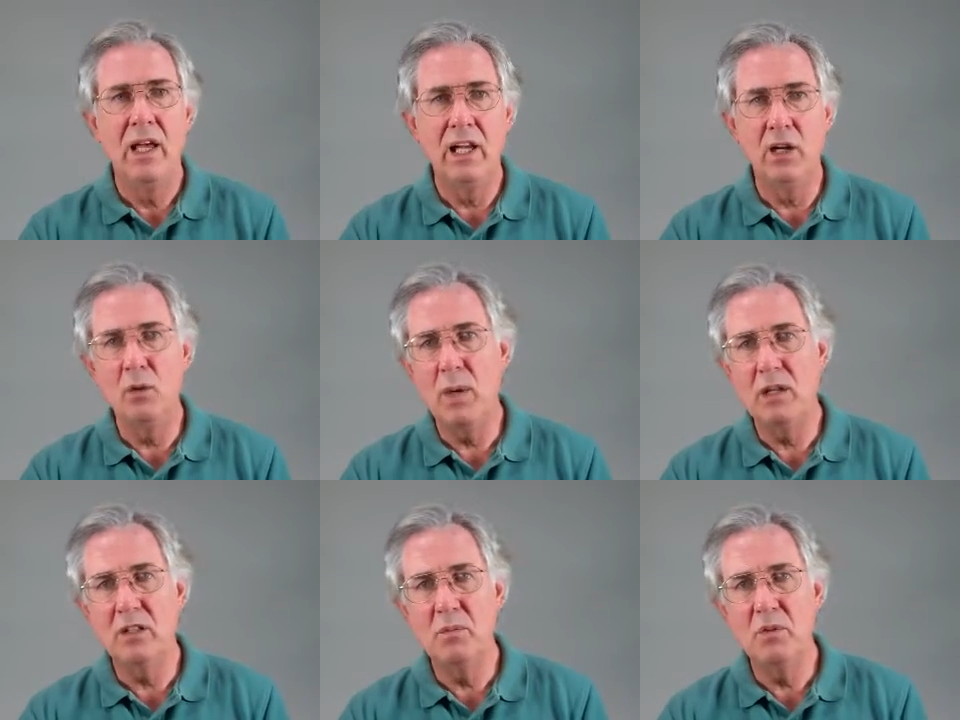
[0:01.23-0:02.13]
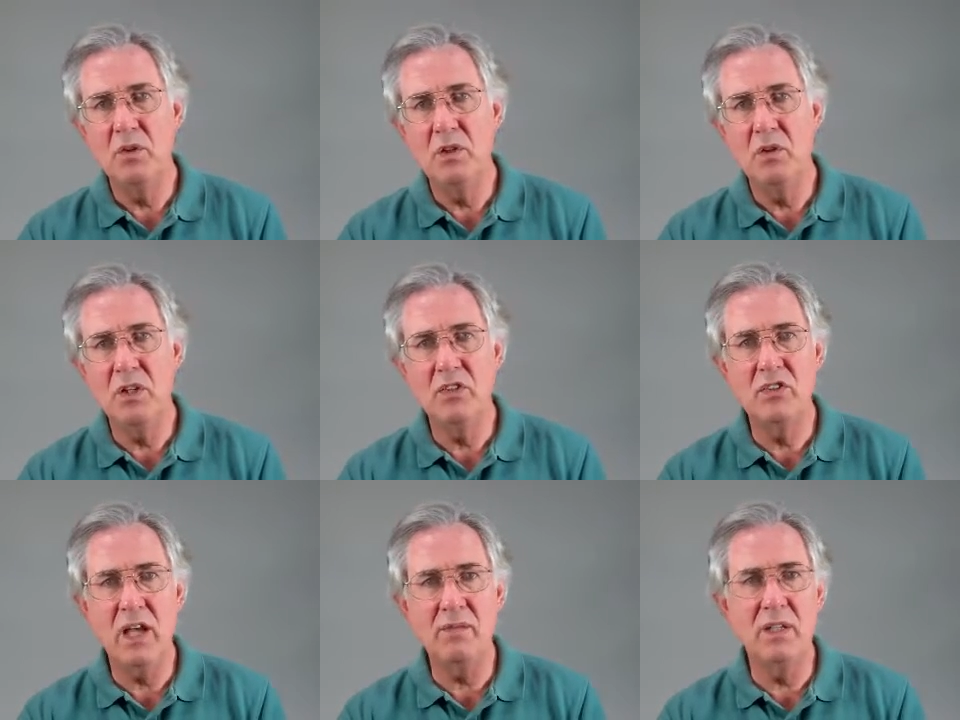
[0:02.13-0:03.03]
Hello, welcome to Unit
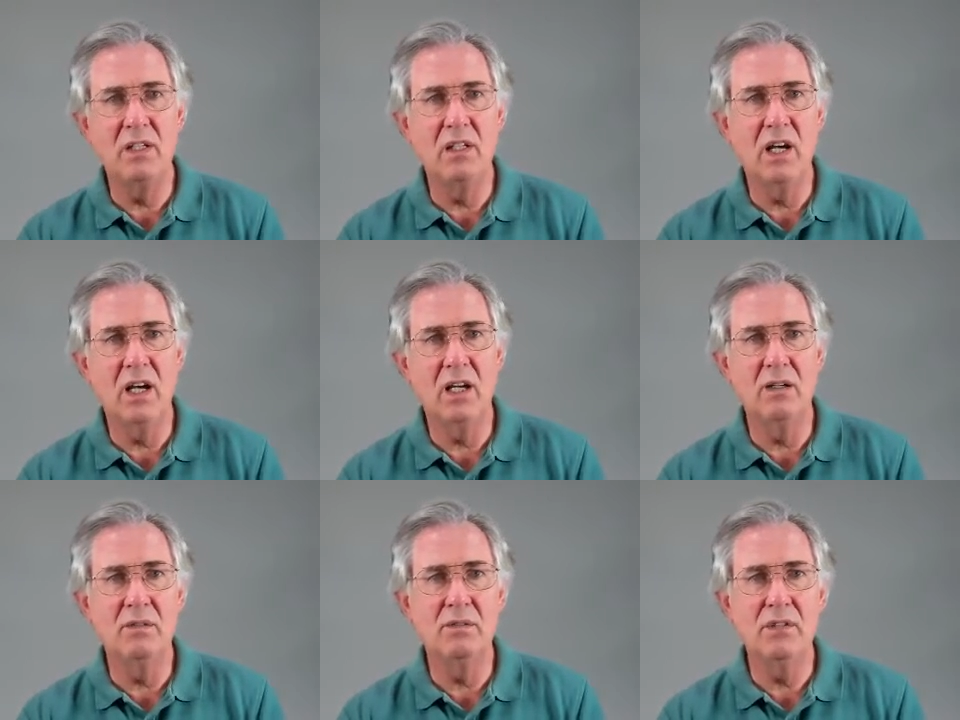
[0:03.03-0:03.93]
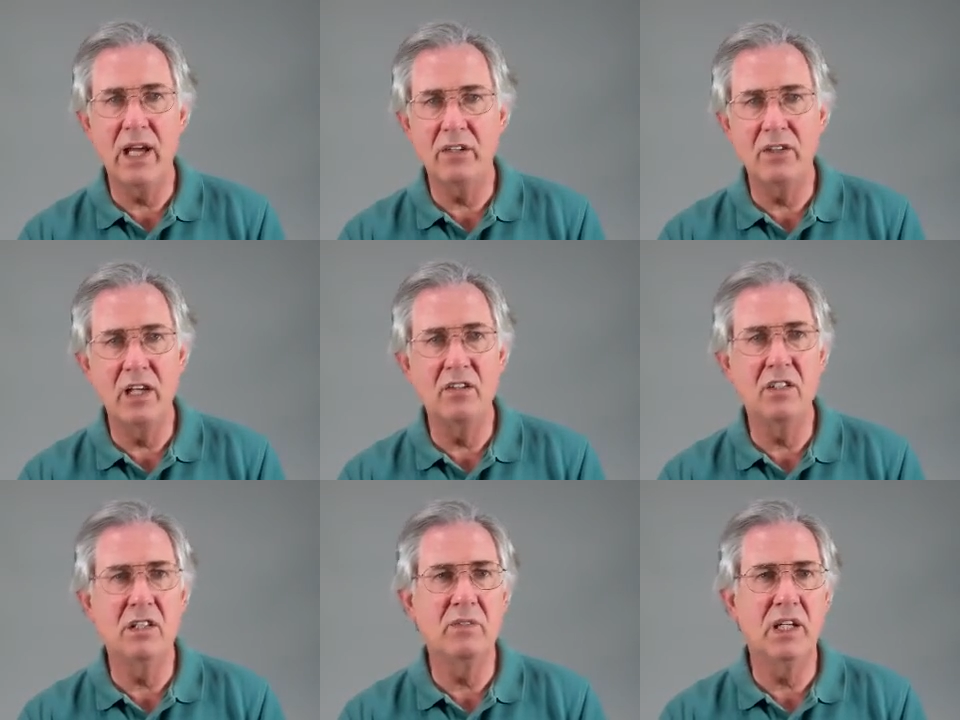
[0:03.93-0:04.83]
7 of
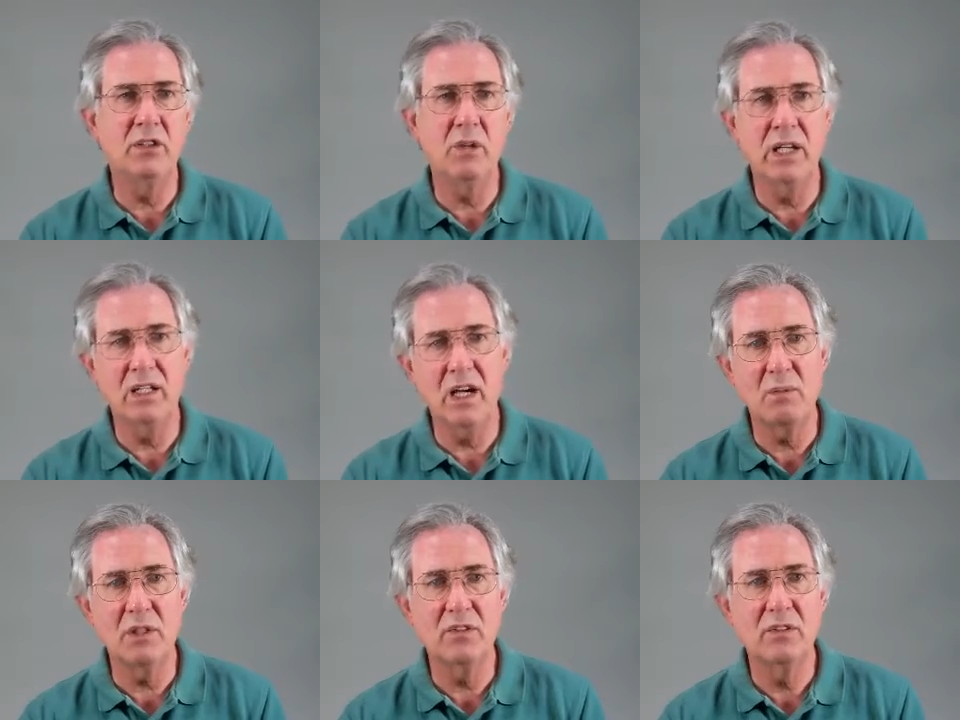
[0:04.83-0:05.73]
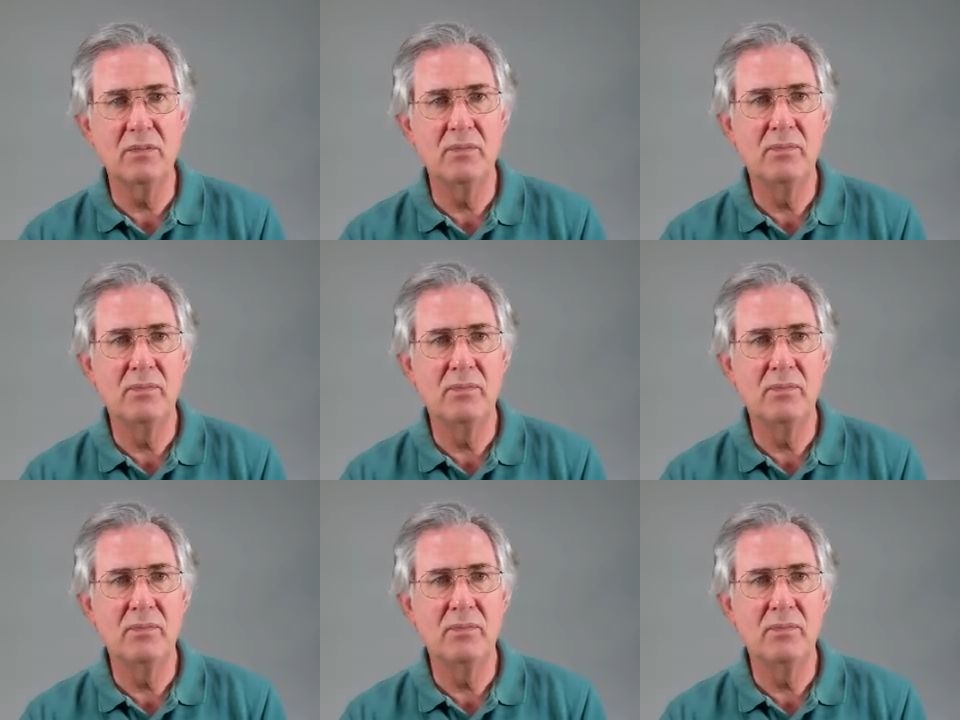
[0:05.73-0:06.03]
Taxation of Electronic Commerce.